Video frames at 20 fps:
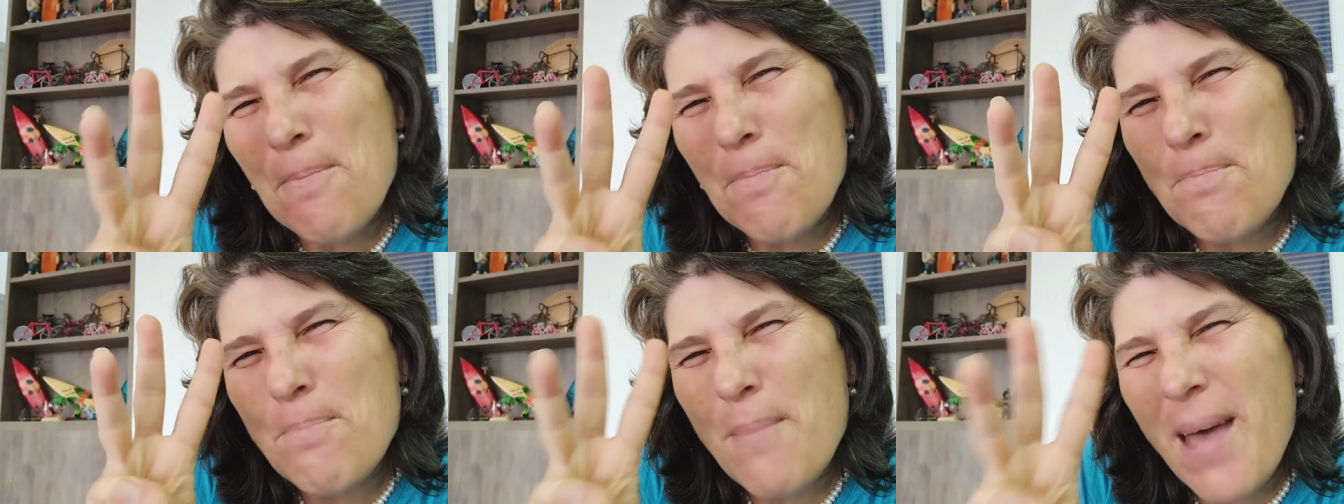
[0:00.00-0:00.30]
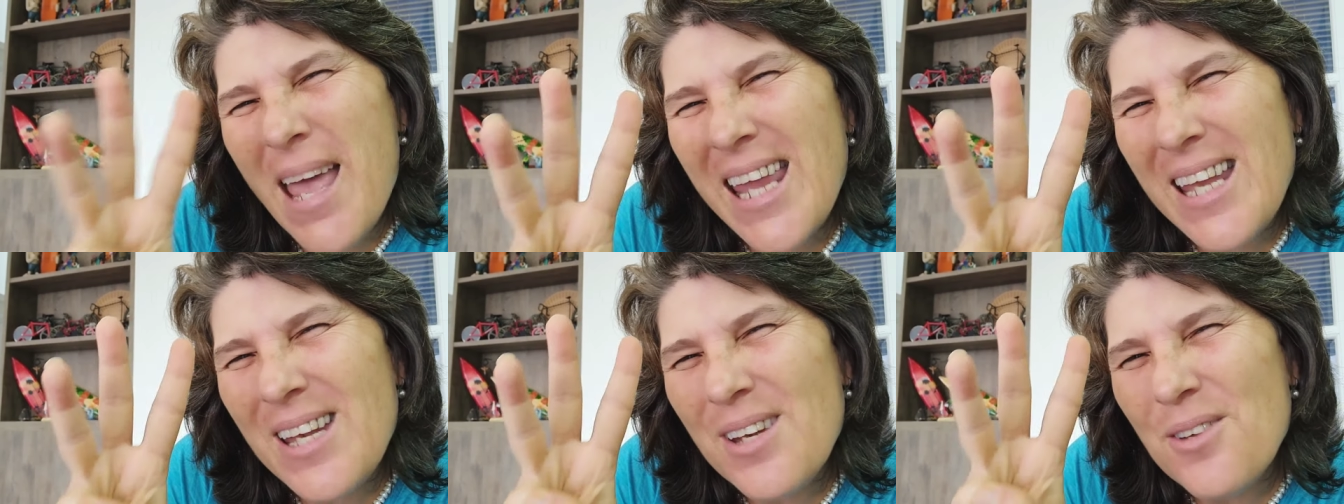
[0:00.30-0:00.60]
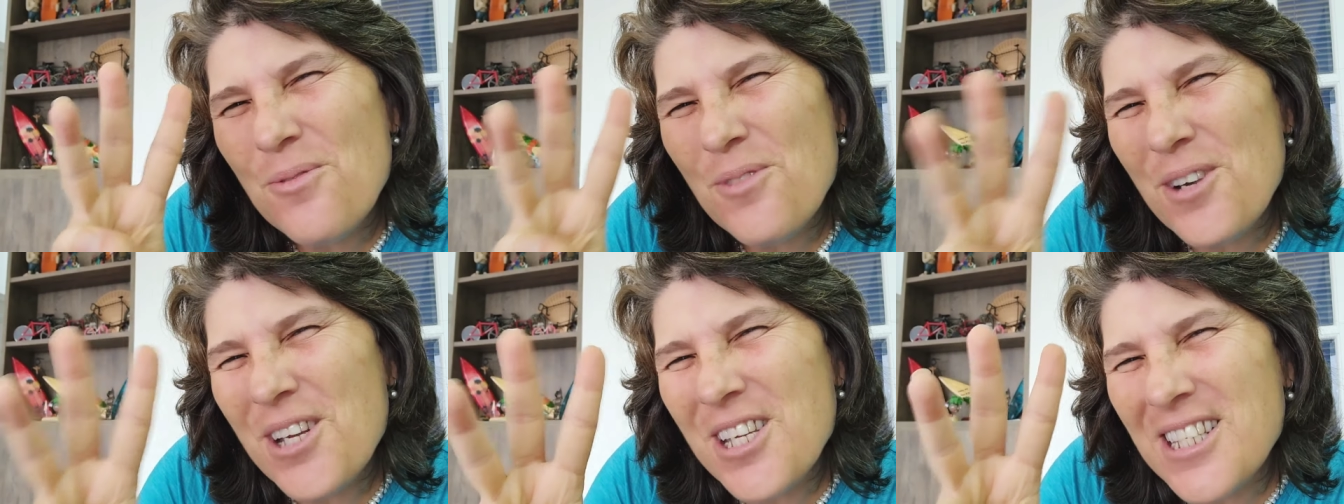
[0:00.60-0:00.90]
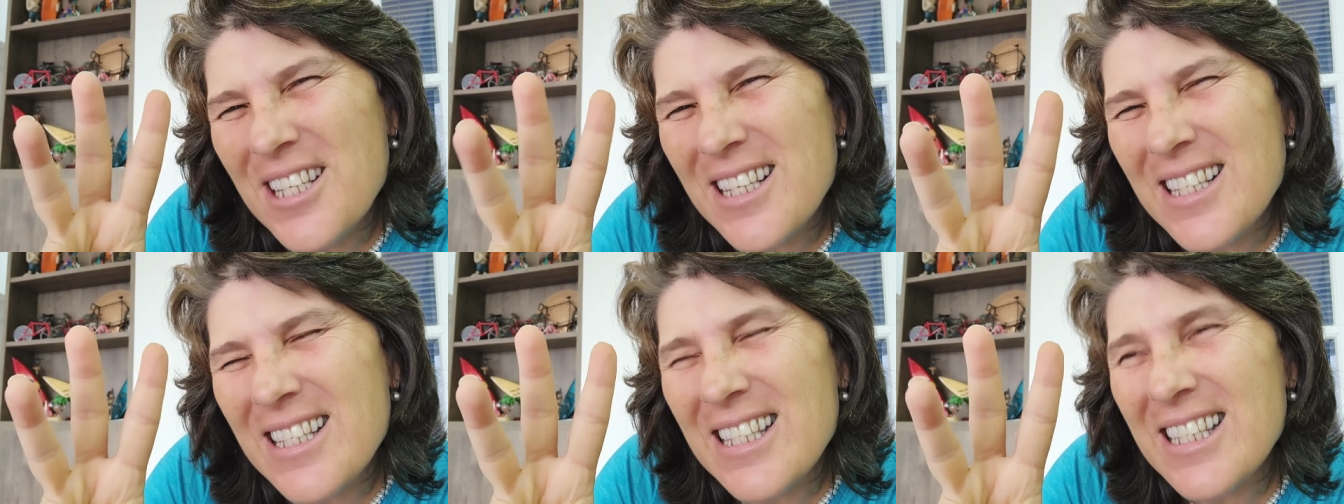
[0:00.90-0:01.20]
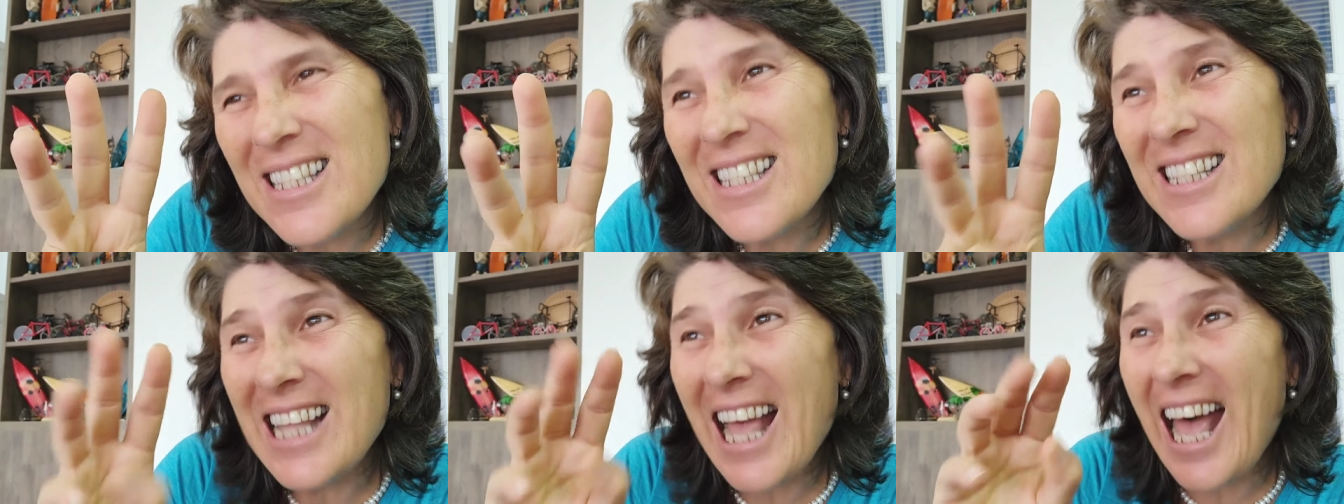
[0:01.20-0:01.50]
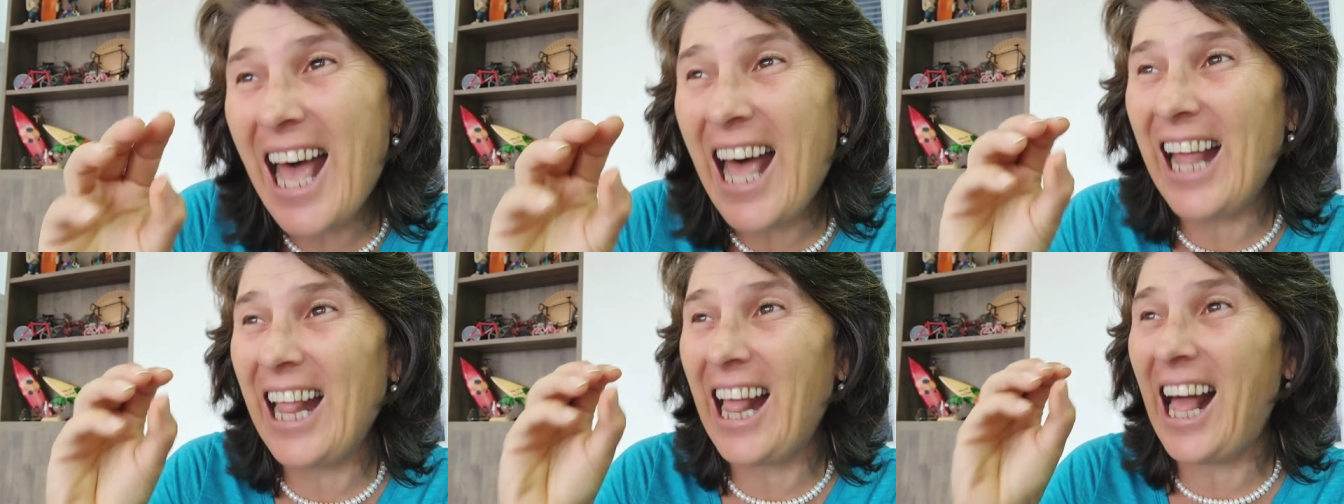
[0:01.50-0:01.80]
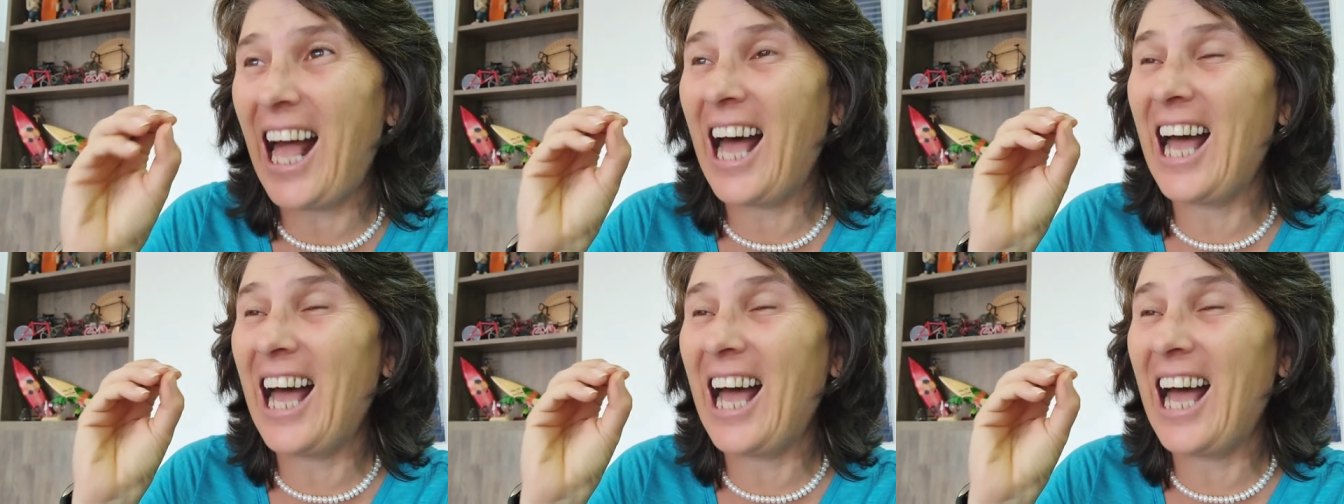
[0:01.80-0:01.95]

main reasons that